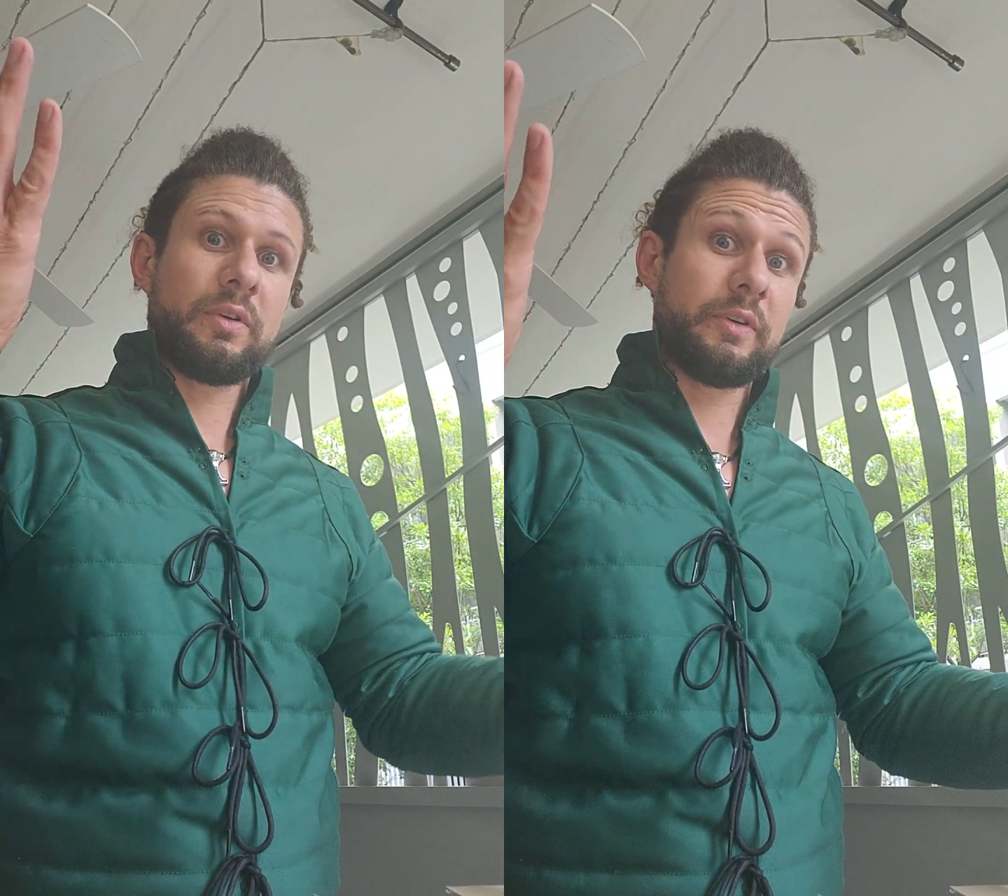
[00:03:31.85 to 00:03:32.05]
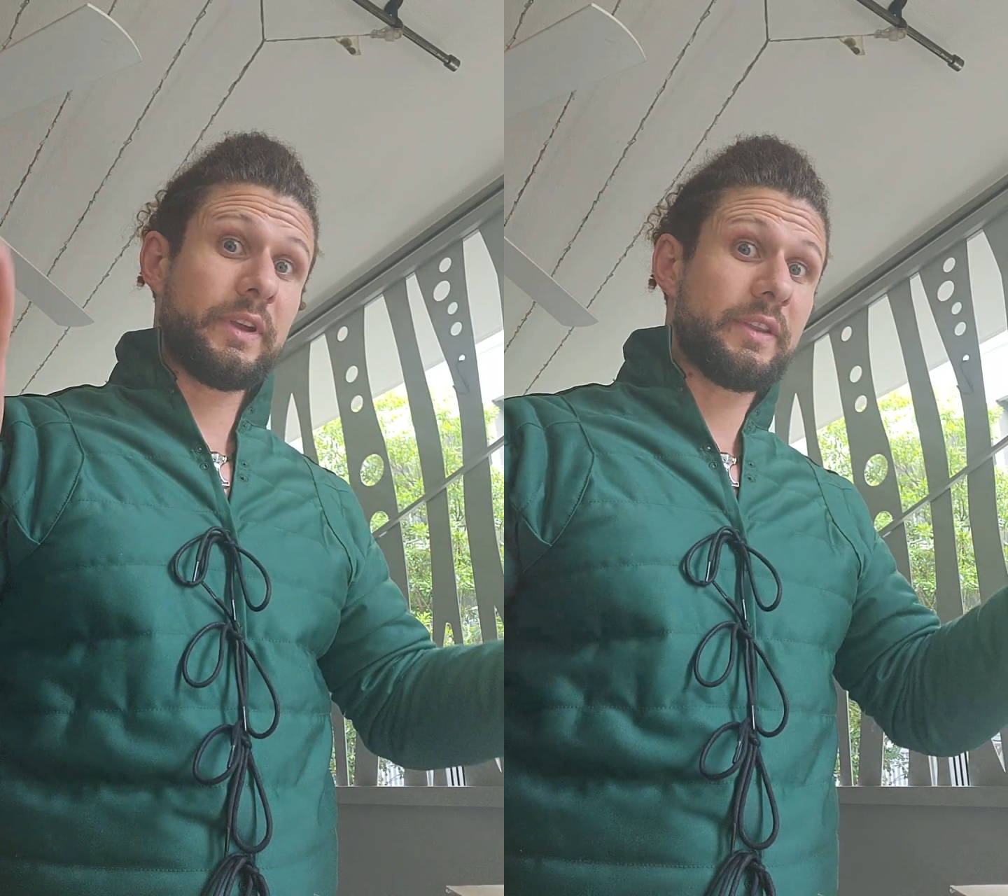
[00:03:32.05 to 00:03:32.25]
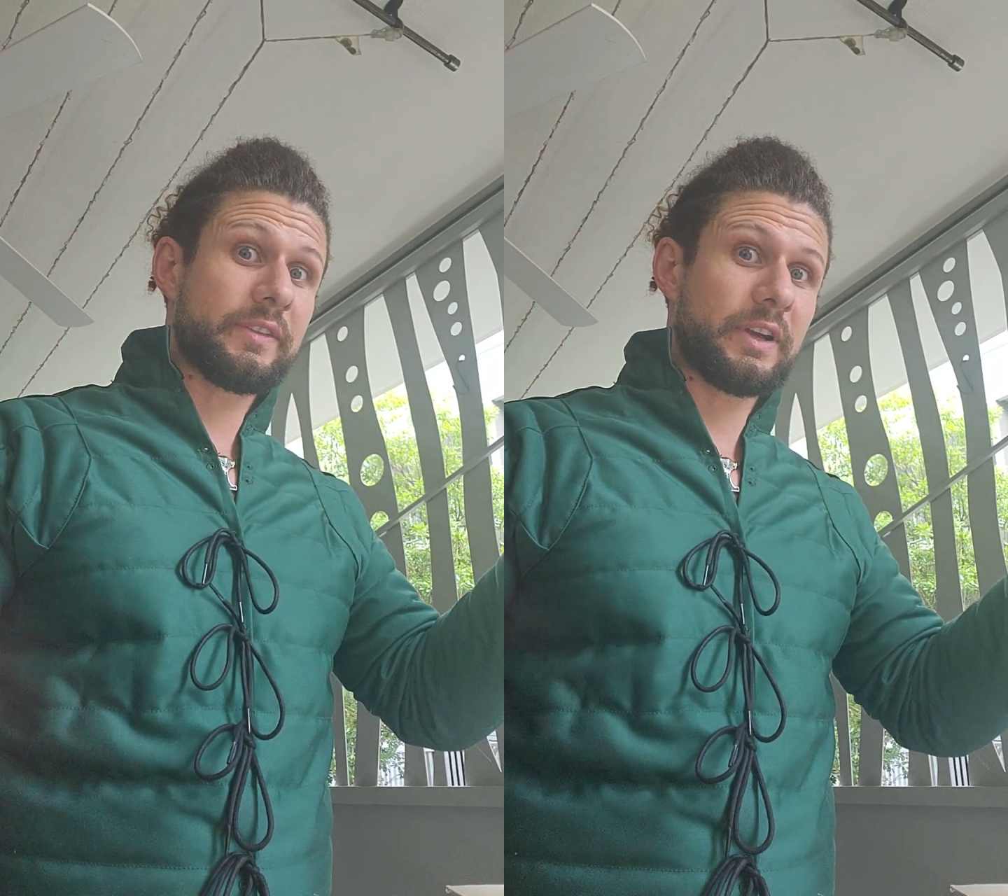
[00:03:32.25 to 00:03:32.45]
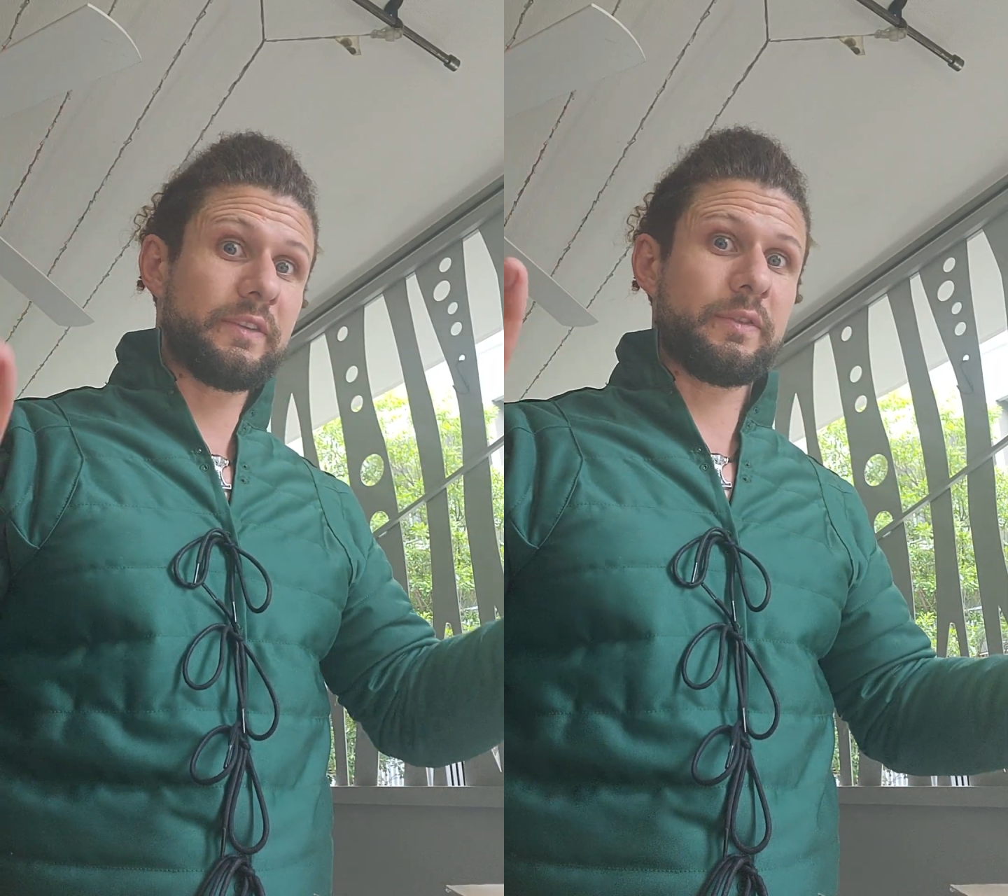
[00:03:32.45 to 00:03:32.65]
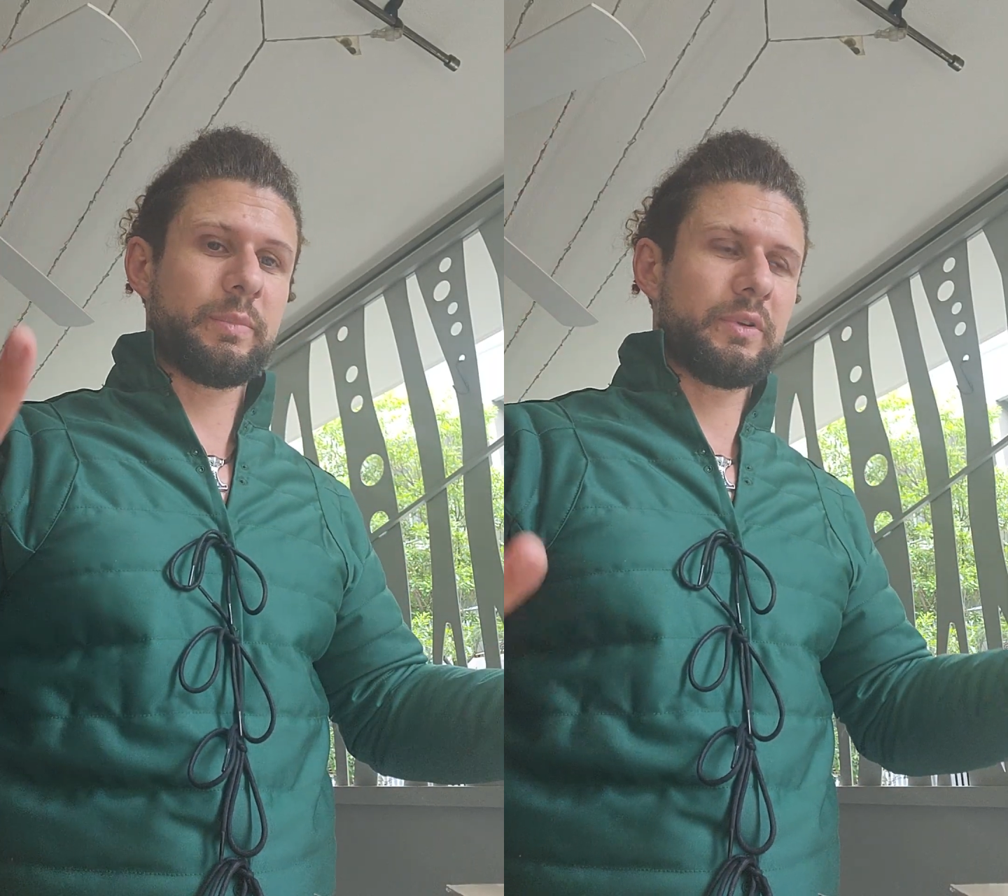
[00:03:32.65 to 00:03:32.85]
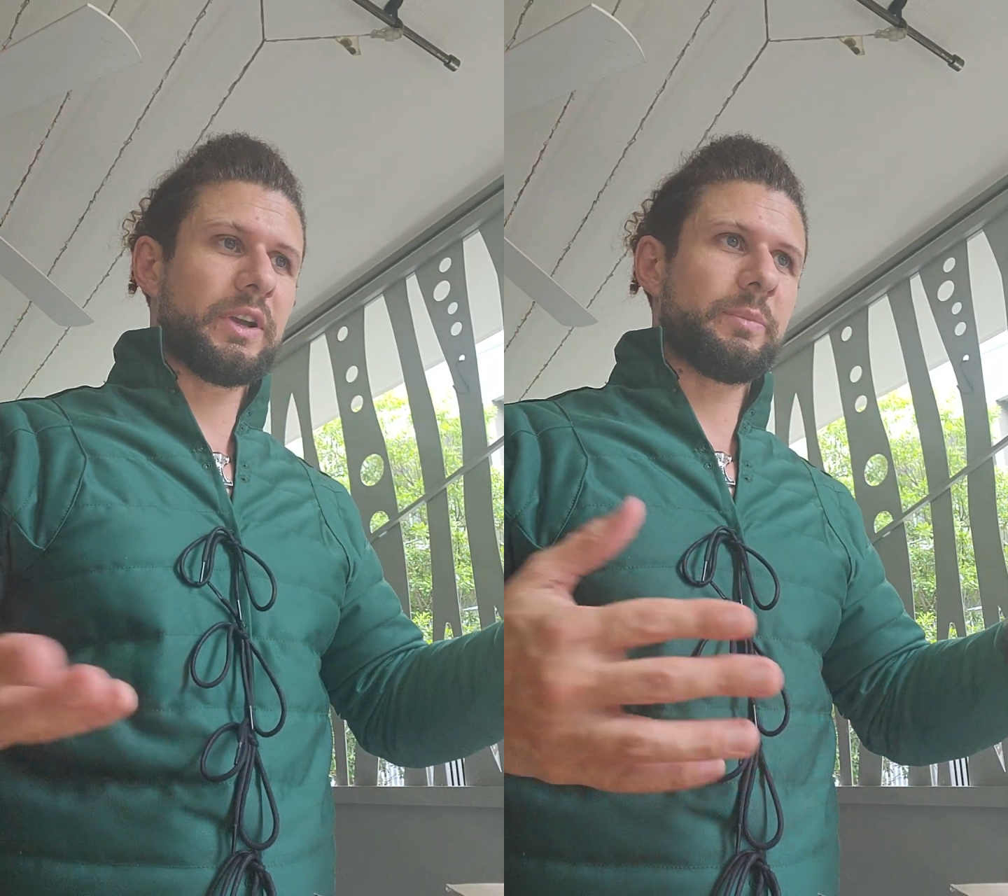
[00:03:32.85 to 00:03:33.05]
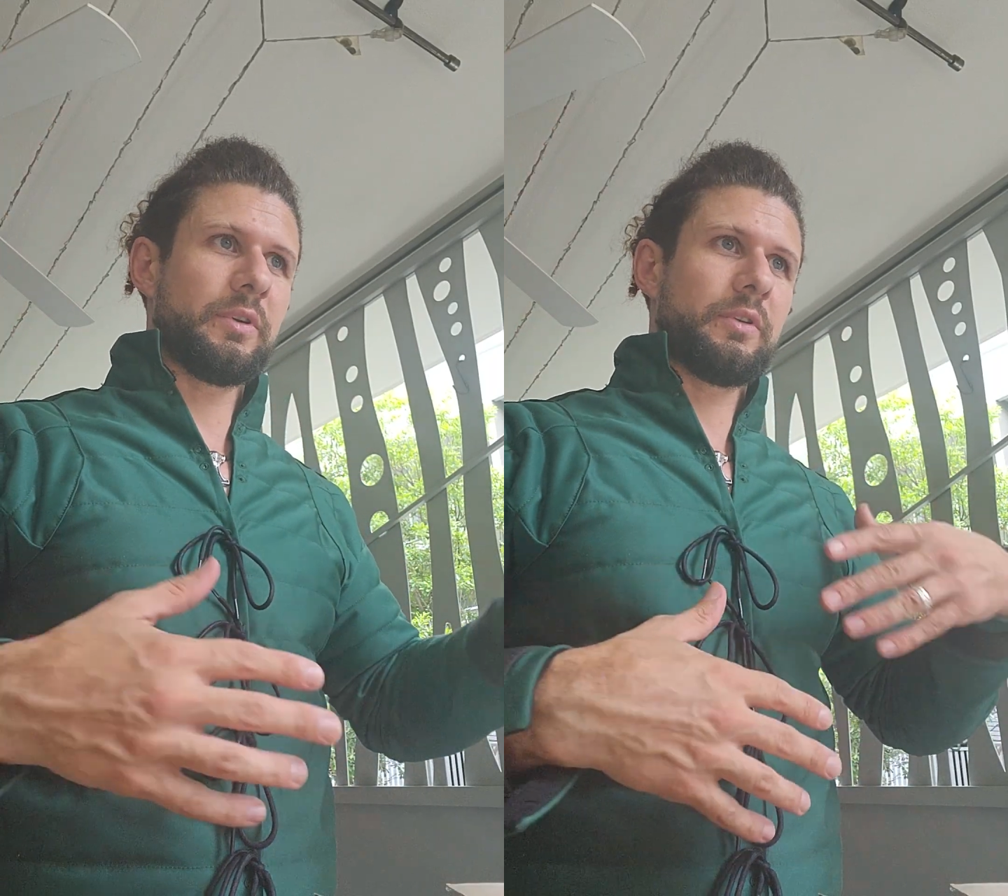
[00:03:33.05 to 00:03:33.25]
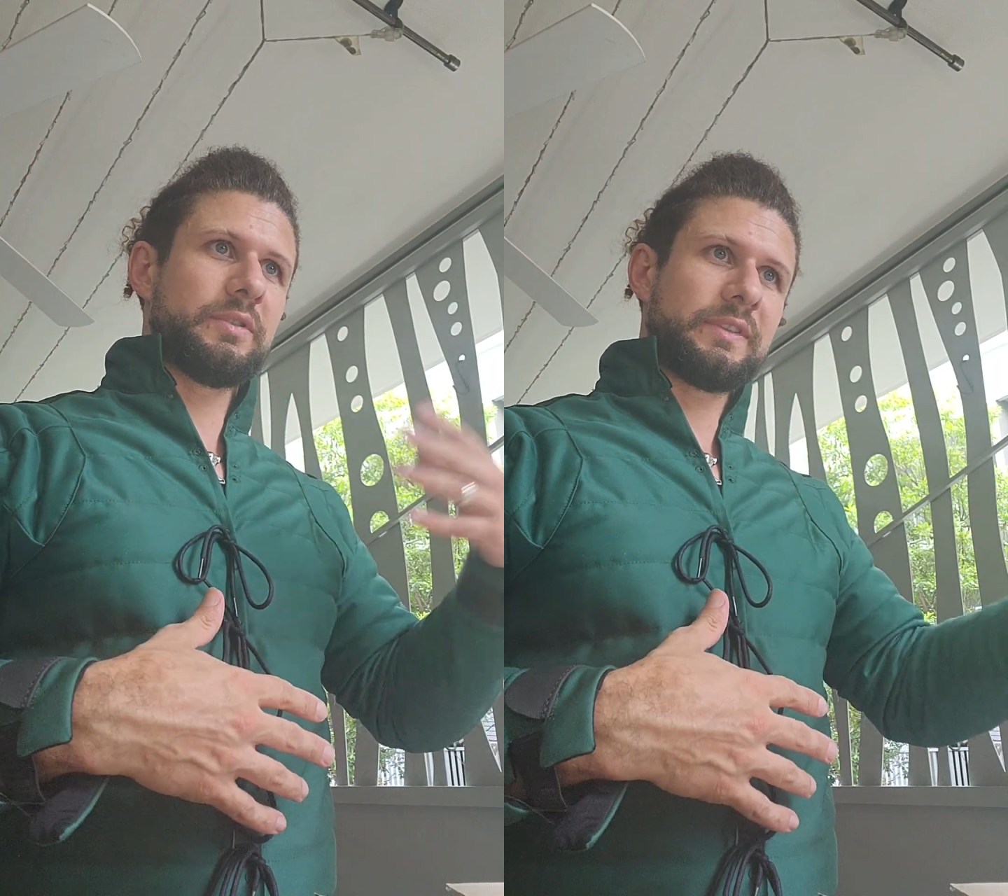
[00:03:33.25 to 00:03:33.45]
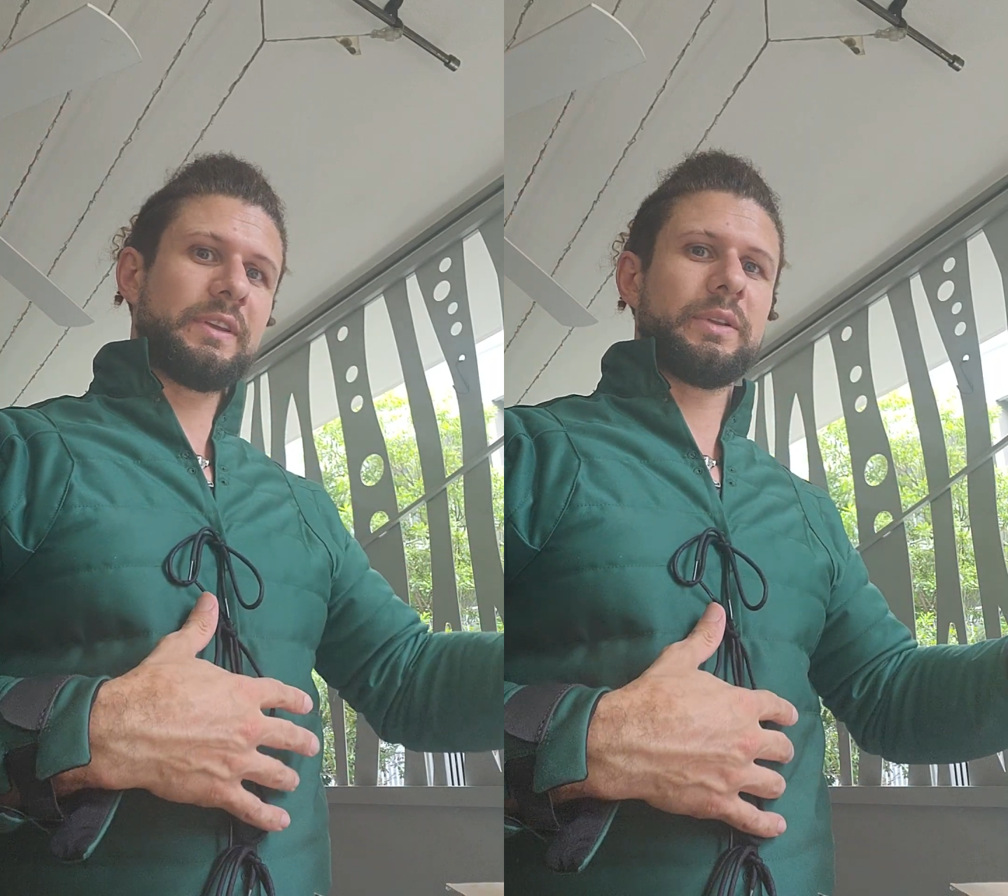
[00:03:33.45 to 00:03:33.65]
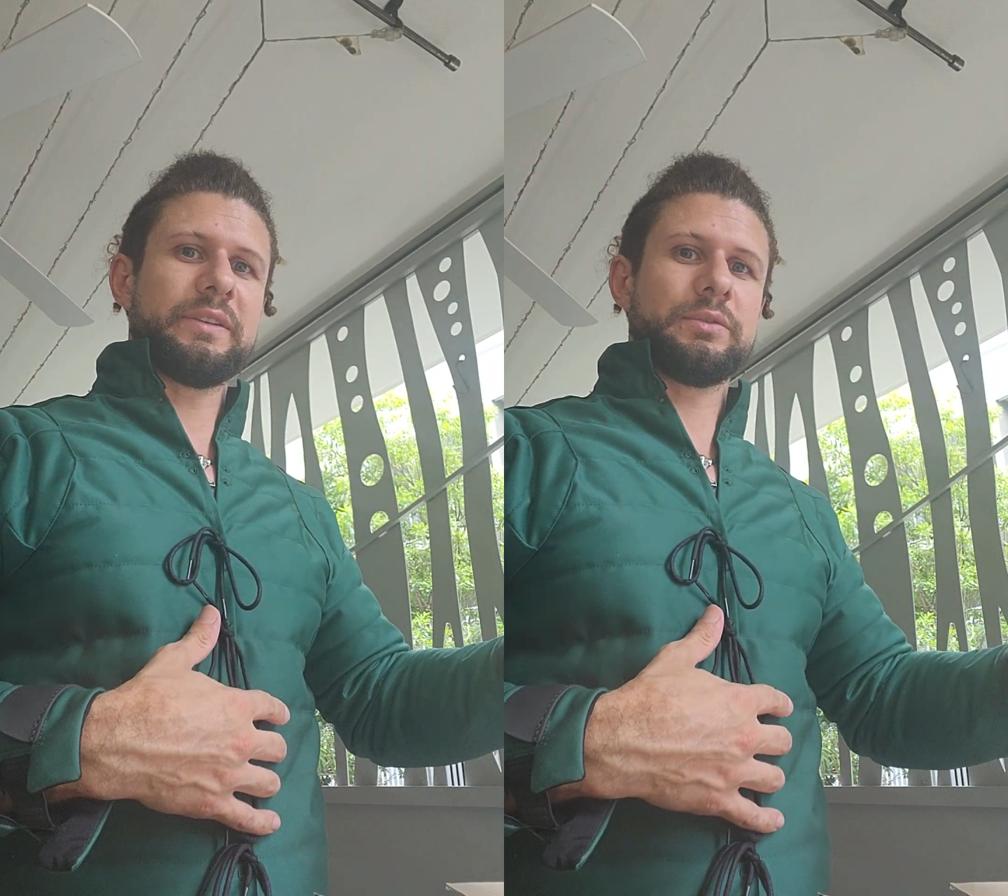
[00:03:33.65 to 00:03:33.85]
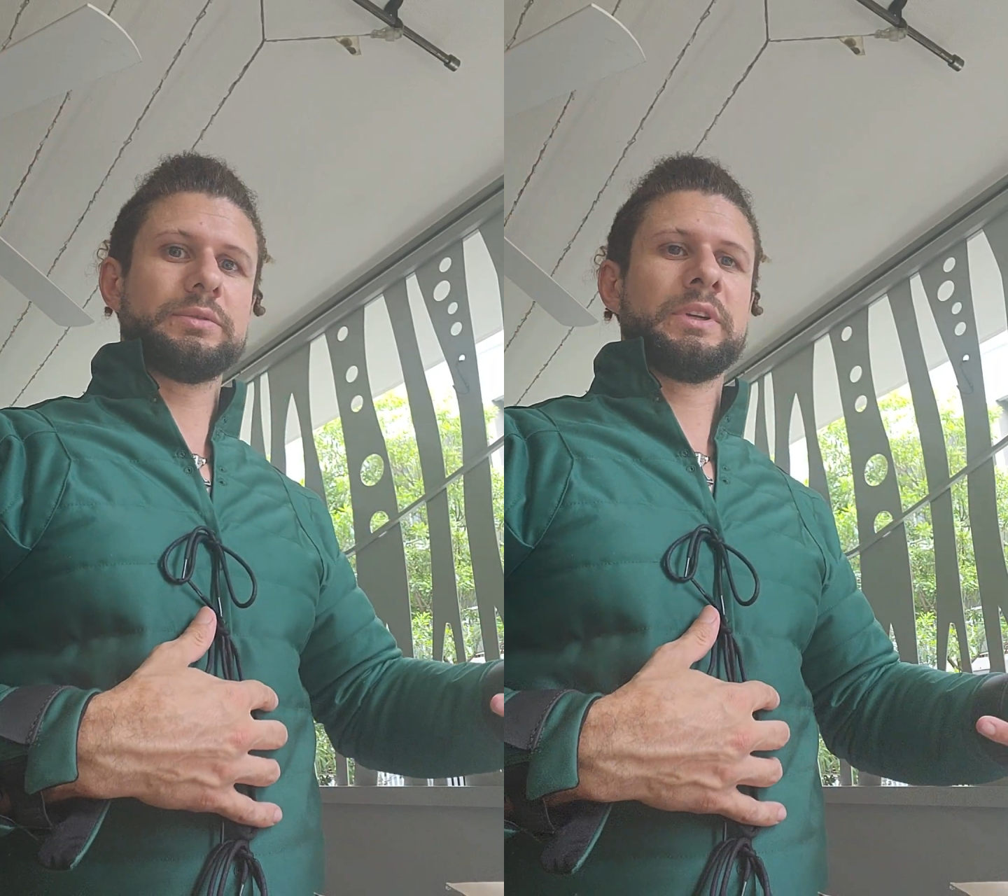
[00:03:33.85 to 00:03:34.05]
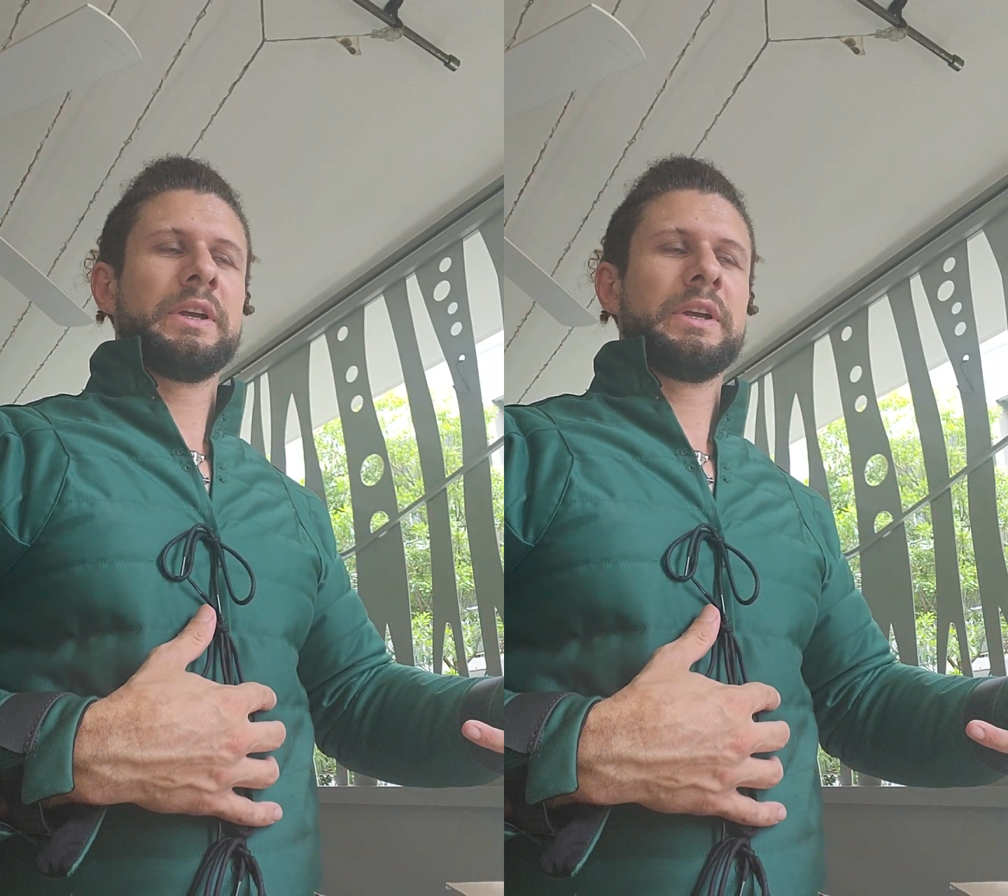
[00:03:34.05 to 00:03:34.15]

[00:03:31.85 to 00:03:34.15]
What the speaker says: on the other side, for building up your own skill level,